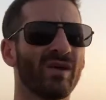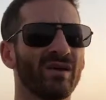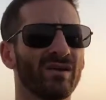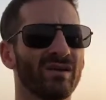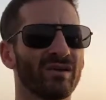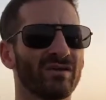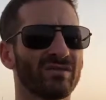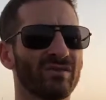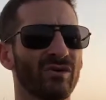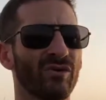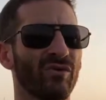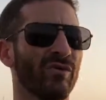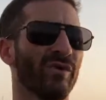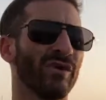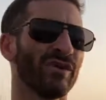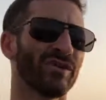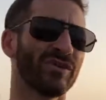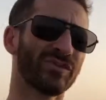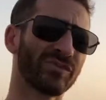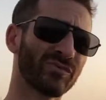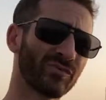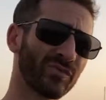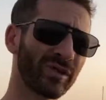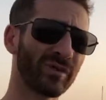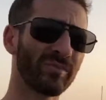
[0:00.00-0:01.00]
So there's
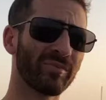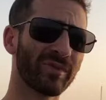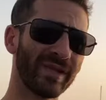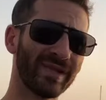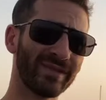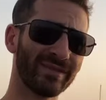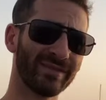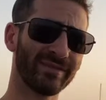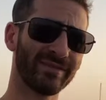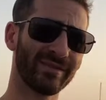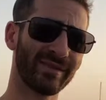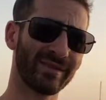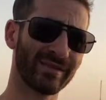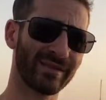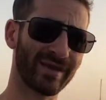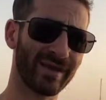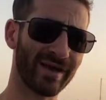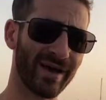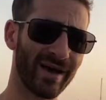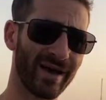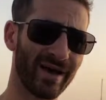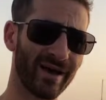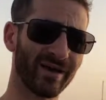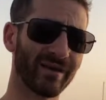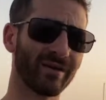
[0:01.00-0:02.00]
three places in the
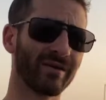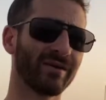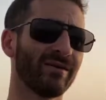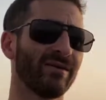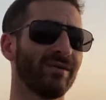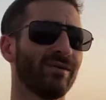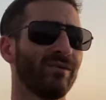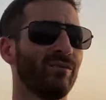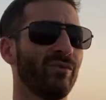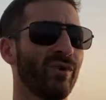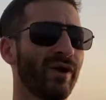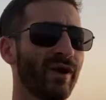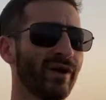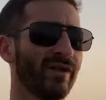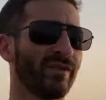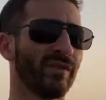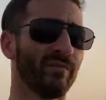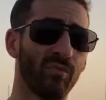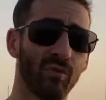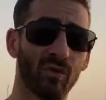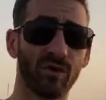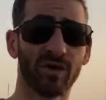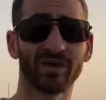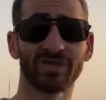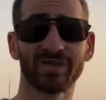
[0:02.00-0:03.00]
Tanakh where the
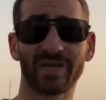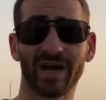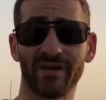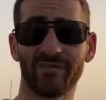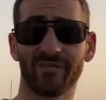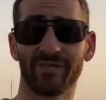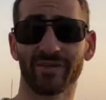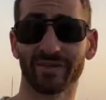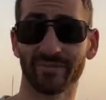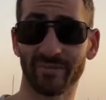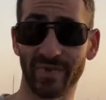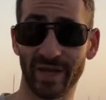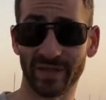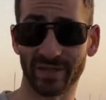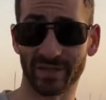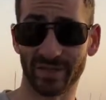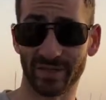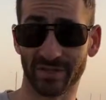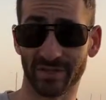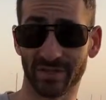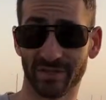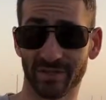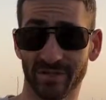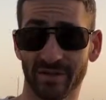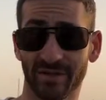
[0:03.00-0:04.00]
port of Jaffa is
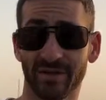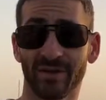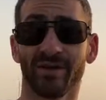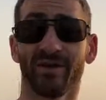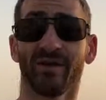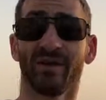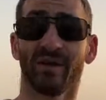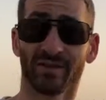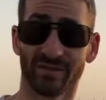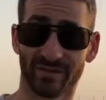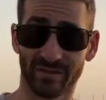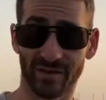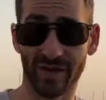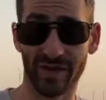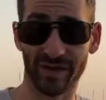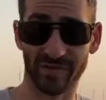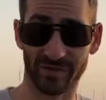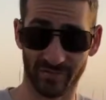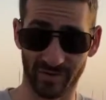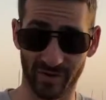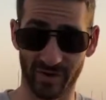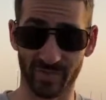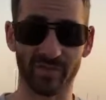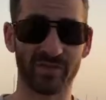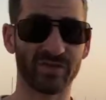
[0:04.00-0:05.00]
mentioned, aside
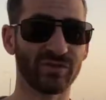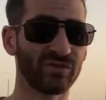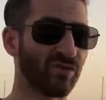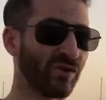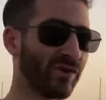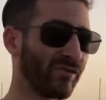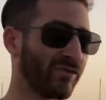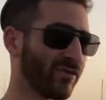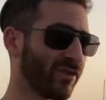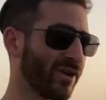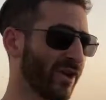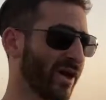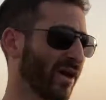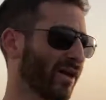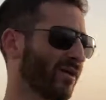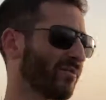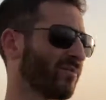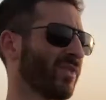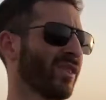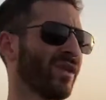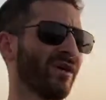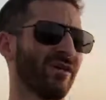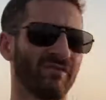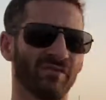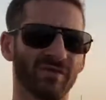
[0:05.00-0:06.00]
from the story of Jonah.
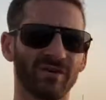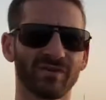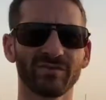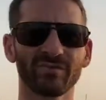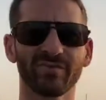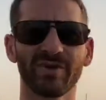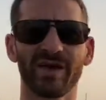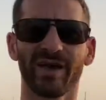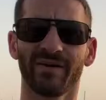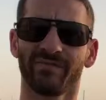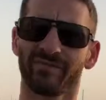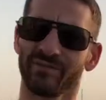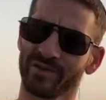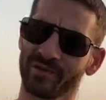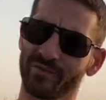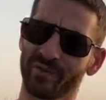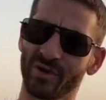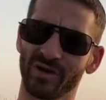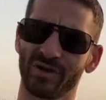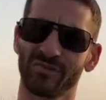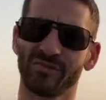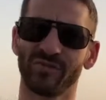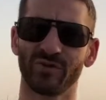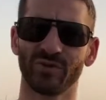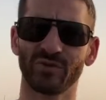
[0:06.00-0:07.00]
First we have in the
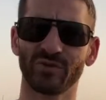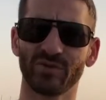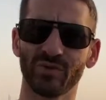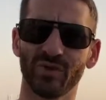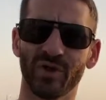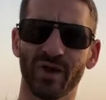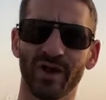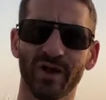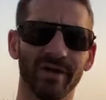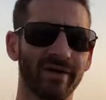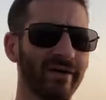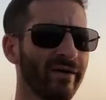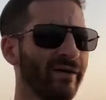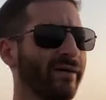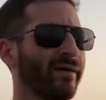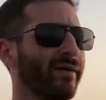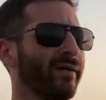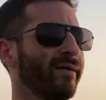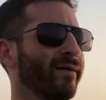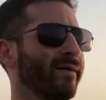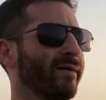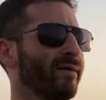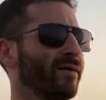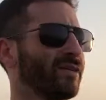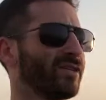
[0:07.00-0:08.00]
book of Yoshua,
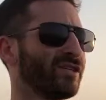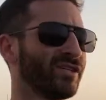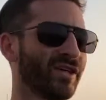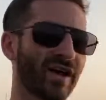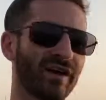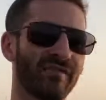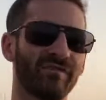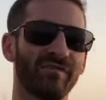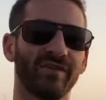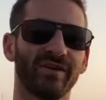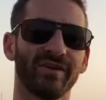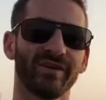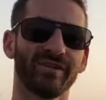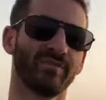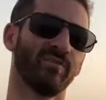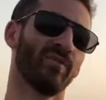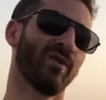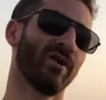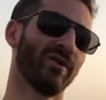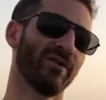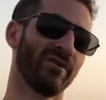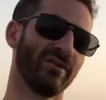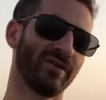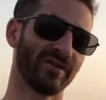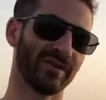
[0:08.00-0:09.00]
Jaffa is
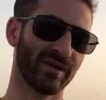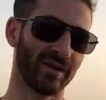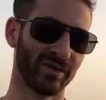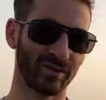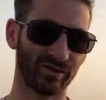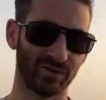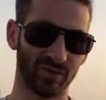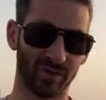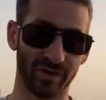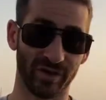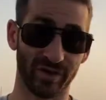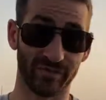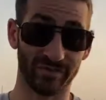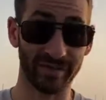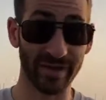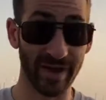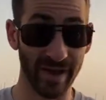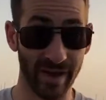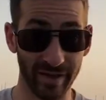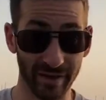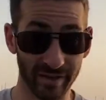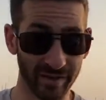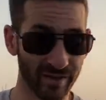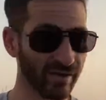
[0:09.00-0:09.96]
part of the territory of Dan.